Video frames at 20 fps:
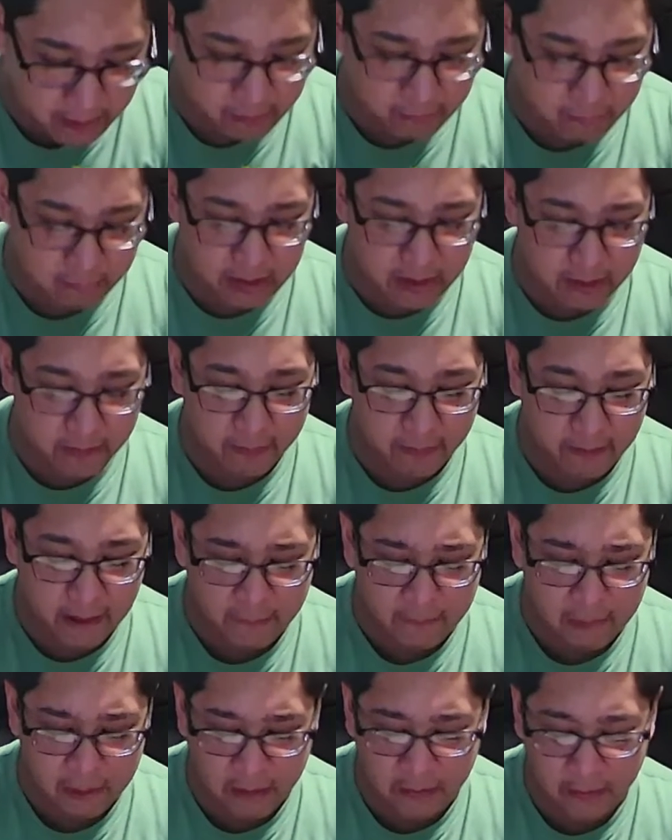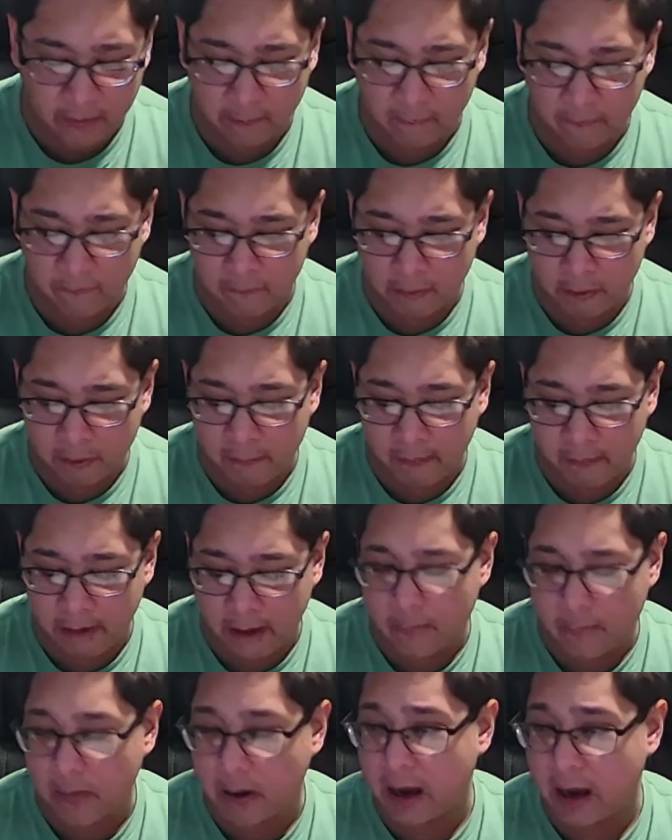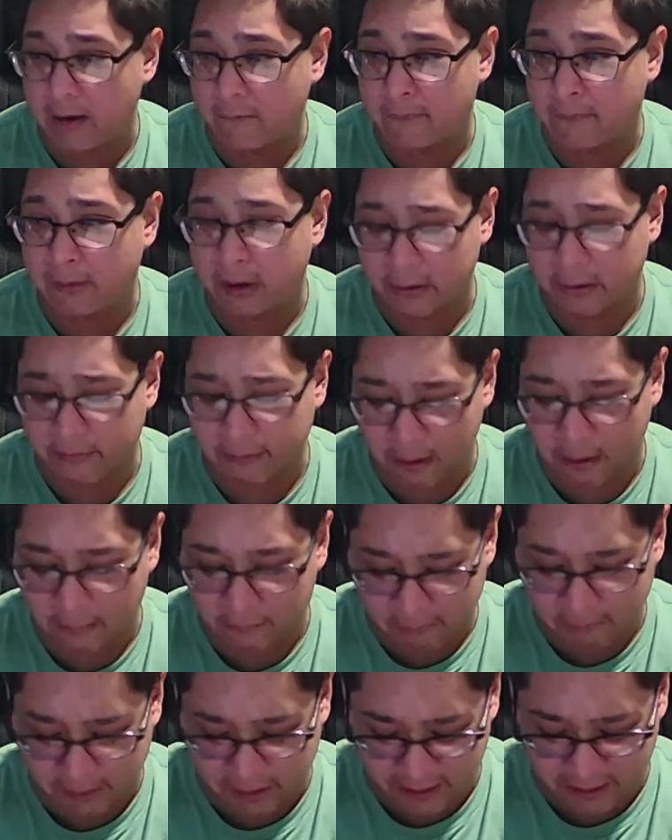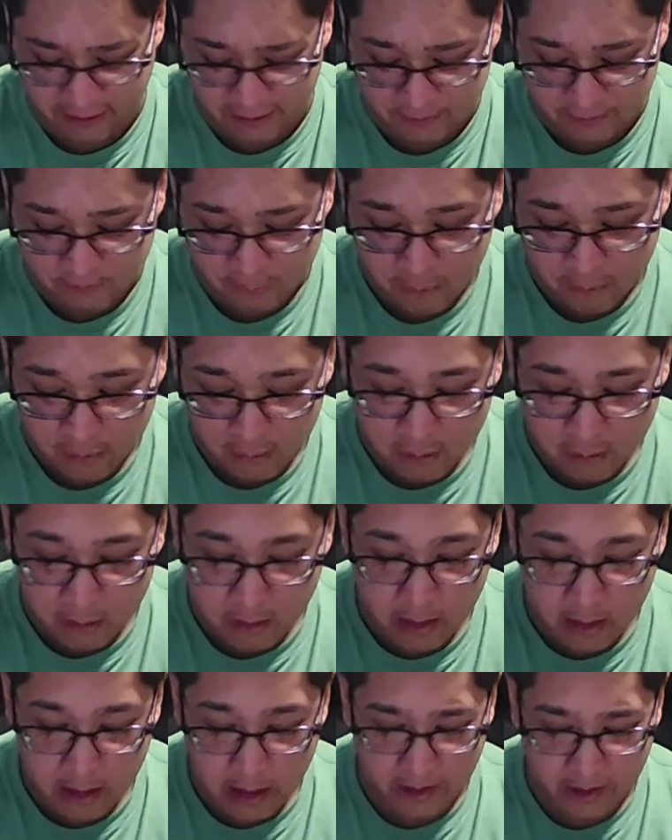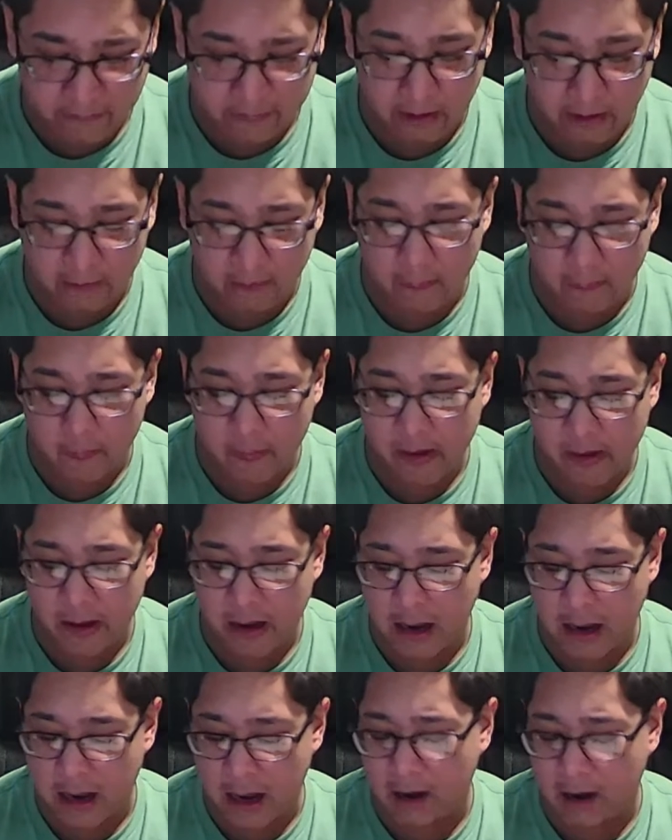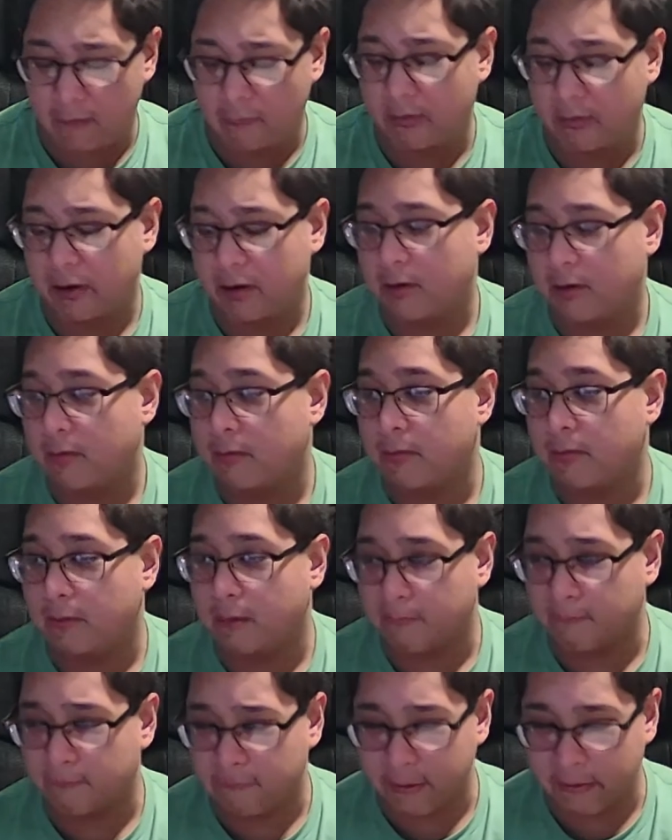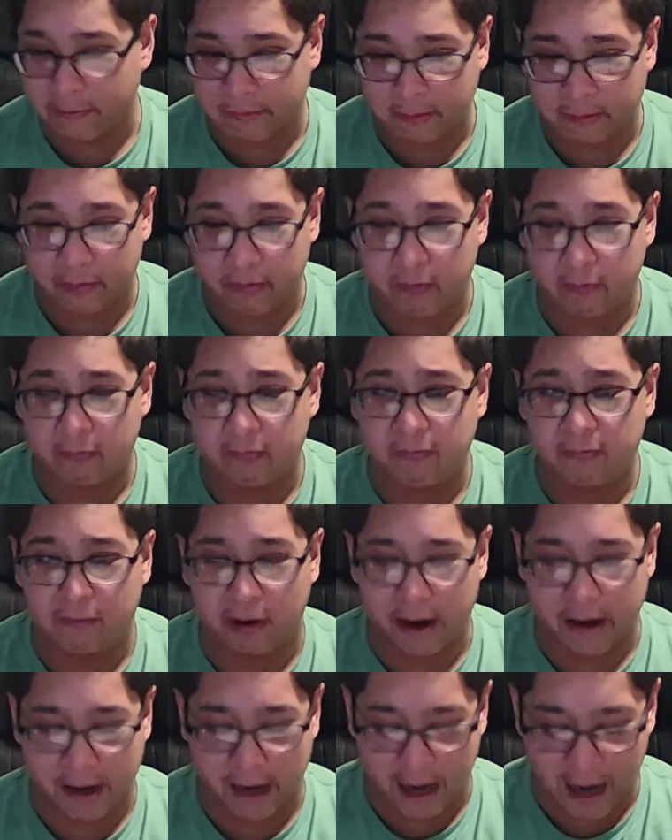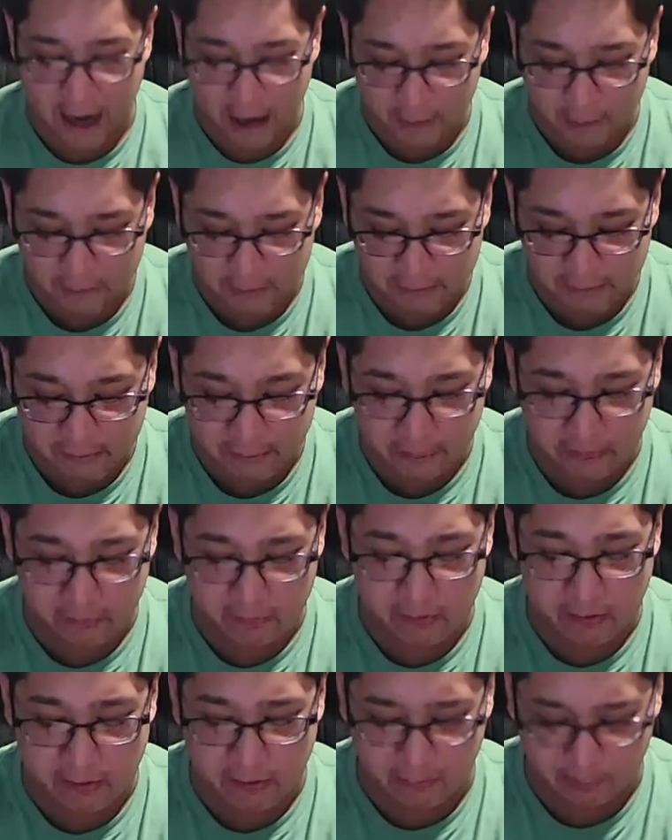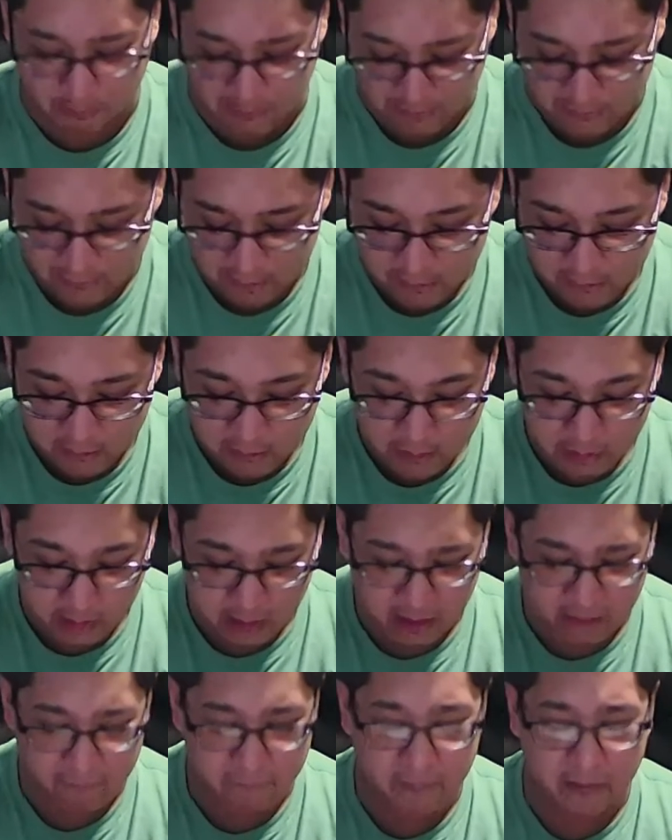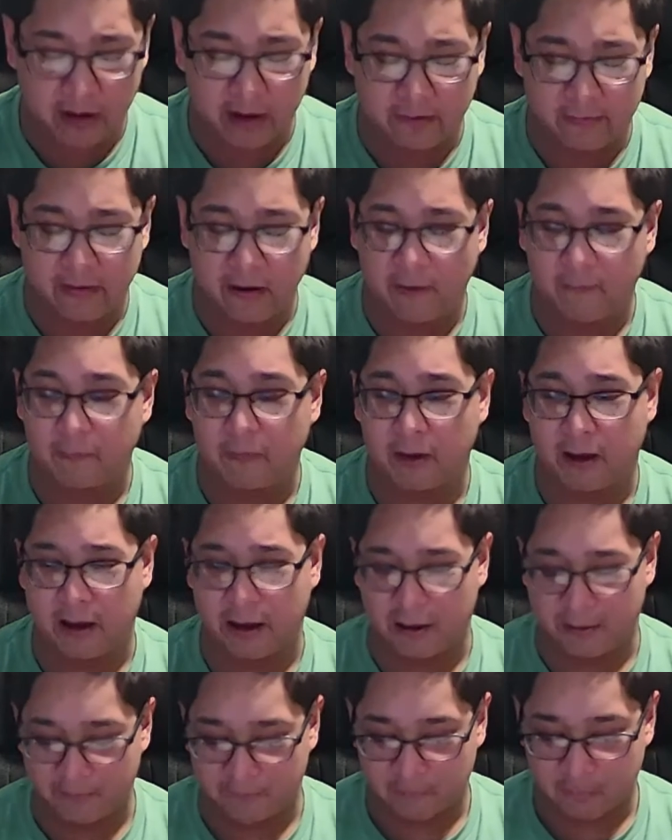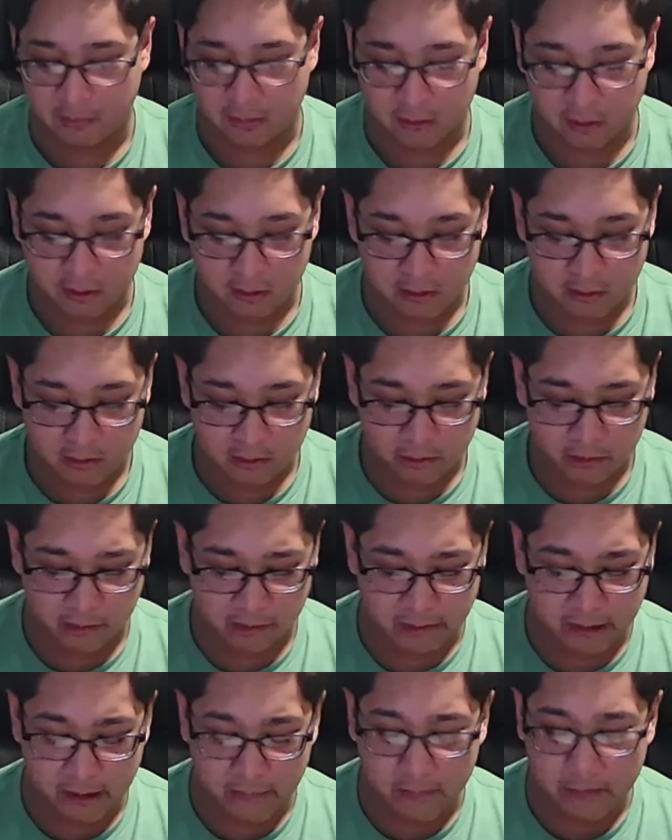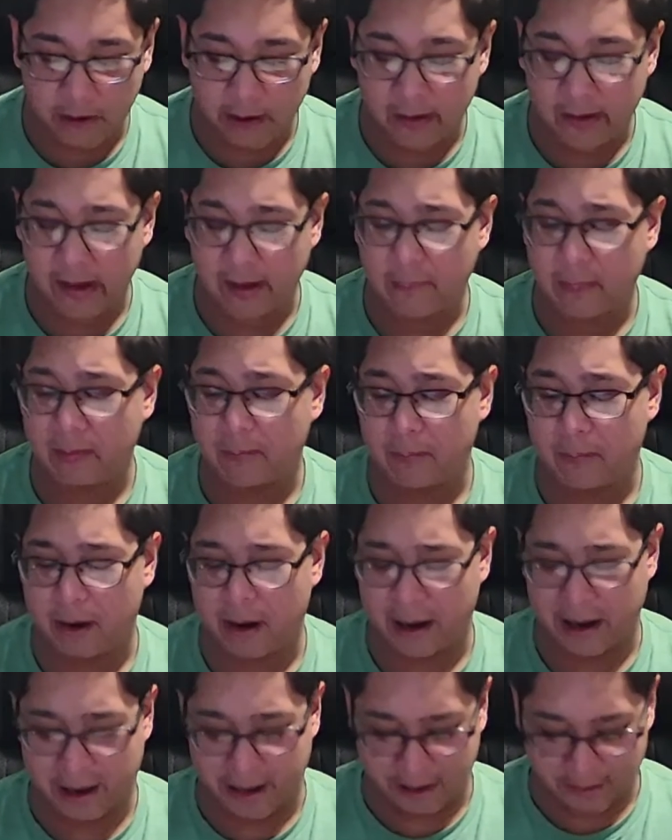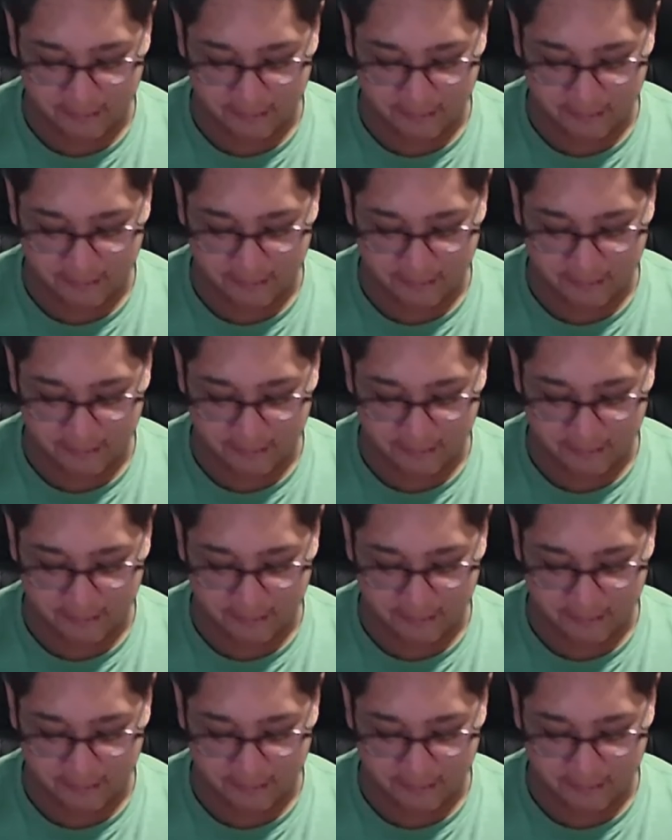27 is our first game at Philadelphia, and that will be our visit to Dwight Howard's new home in Philadelphia. So keep that game in mind.